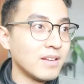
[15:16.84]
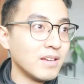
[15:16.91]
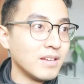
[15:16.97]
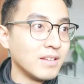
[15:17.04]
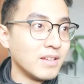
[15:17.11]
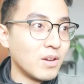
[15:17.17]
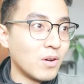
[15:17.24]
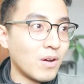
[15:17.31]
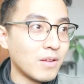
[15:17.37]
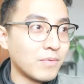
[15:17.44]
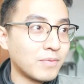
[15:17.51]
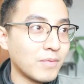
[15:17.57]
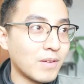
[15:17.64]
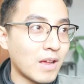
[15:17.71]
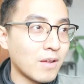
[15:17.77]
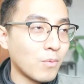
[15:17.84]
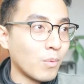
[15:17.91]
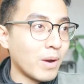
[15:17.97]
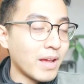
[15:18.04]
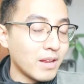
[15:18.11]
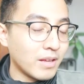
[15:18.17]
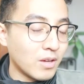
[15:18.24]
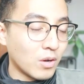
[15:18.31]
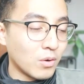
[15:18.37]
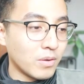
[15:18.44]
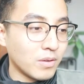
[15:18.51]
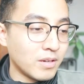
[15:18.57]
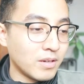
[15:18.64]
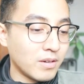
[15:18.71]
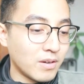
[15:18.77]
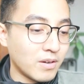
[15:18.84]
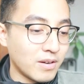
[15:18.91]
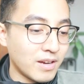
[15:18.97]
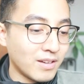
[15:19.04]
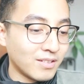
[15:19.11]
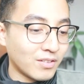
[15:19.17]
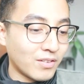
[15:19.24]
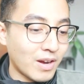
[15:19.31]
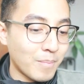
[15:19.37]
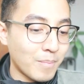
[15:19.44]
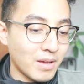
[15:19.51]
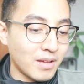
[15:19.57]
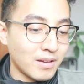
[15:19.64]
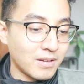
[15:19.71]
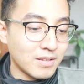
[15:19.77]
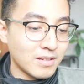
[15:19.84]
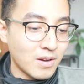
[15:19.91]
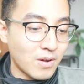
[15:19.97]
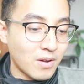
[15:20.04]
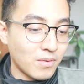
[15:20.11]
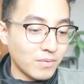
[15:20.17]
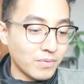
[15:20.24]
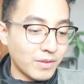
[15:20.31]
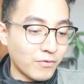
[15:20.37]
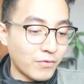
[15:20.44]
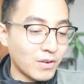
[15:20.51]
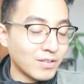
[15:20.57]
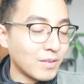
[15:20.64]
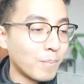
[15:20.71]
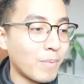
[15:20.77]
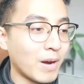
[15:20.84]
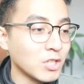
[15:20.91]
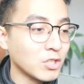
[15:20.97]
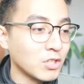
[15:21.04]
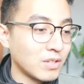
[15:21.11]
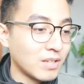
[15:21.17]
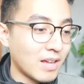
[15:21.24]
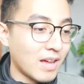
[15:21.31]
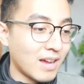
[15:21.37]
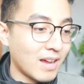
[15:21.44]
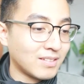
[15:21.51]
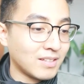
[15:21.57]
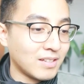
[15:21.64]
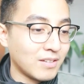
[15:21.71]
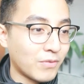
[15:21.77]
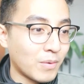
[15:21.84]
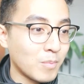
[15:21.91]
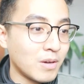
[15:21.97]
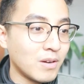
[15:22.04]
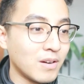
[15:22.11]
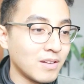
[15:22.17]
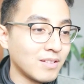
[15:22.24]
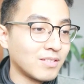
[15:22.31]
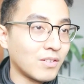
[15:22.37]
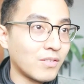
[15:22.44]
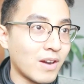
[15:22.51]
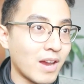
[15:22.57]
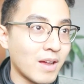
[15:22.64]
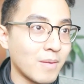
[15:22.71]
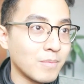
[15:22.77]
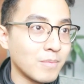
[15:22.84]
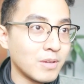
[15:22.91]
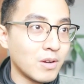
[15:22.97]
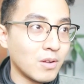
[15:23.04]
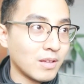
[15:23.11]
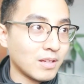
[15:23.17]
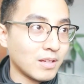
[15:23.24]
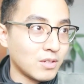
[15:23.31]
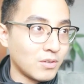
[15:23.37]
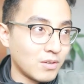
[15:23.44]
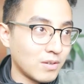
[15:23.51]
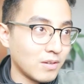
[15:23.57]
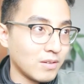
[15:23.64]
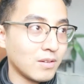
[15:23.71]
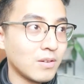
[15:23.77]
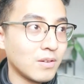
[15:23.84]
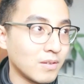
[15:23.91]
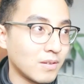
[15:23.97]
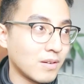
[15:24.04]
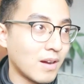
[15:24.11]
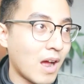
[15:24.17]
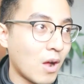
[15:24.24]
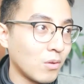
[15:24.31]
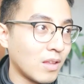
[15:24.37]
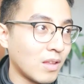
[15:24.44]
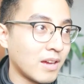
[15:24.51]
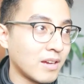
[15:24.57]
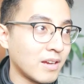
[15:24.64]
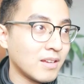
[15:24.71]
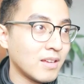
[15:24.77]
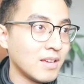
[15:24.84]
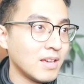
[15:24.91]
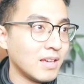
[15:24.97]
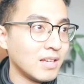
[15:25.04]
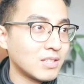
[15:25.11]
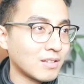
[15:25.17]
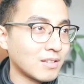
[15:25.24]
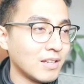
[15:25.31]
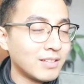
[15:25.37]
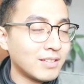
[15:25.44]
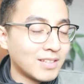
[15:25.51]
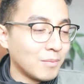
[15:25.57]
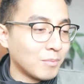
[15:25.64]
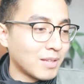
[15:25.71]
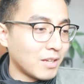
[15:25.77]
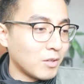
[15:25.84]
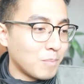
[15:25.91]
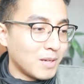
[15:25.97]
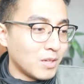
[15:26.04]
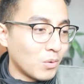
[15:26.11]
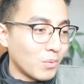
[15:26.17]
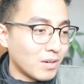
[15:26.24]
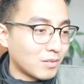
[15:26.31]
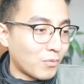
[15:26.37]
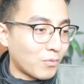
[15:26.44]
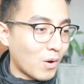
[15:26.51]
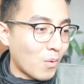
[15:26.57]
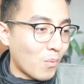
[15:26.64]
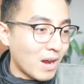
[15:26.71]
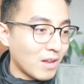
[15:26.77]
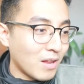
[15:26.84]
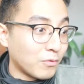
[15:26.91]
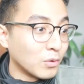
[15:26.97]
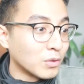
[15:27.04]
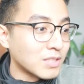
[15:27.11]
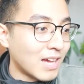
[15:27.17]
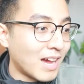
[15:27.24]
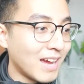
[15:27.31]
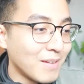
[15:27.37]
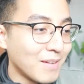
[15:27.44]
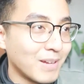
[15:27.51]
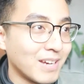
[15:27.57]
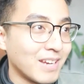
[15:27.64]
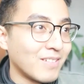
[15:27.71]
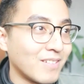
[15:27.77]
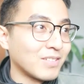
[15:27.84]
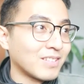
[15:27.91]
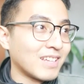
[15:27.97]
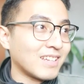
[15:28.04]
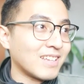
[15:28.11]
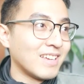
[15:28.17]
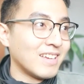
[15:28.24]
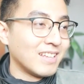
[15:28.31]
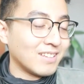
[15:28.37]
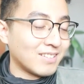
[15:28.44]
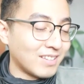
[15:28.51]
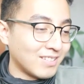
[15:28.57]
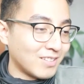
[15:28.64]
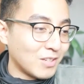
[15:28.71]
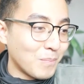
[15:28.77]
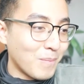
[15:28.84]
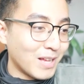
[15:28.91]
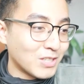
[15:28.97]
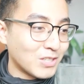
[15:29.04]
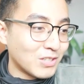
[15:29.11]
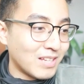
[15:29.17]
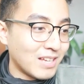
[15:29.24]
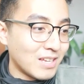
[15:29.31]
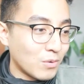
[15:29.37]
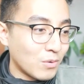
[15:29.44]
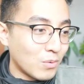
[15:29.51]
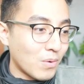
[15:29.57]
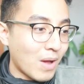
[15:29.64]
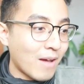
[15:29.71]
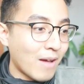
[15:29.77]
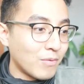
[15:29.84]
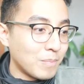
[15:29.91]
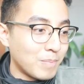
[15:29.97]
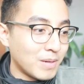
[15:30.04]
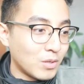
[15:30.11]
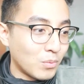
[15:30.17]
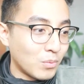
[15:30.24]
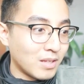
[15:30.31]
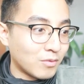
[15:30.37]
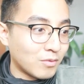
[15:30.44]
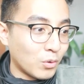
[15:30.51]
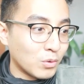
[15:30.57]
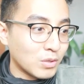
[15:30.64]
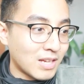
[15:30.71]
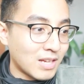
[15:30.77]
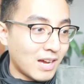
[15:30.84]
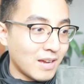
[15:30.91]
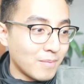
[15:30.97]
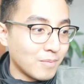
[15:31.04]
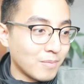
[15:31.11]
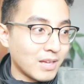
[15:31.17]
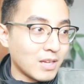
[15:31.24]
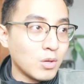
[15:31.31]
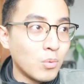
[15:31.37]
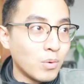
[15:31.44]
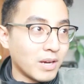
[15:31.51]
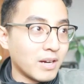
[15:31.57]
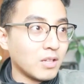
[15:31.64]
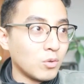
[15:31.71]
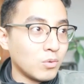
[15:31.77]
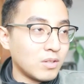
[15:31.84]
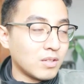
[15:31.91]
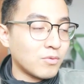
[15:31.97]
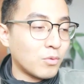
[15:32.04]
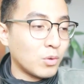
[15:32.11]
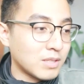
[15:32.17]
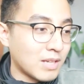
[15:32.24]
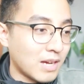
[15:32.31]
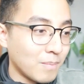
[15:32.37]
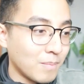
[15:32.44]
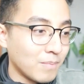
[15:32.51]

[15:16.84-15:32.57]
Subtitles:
when I go in your Instagram, and the first impression that I see from your Instagram, like your outline, it seems like you've been doing this for a while full time. And then I was like, since you mentioned that you haven't been doing this full time, like you were gonna do this full time